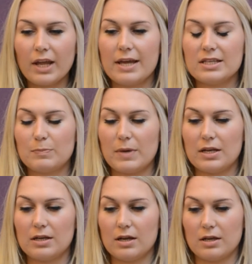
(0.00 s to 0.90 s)
It's
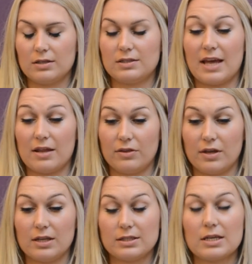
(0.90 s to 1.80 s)
been said
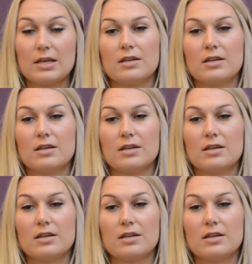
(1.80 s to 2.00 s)
that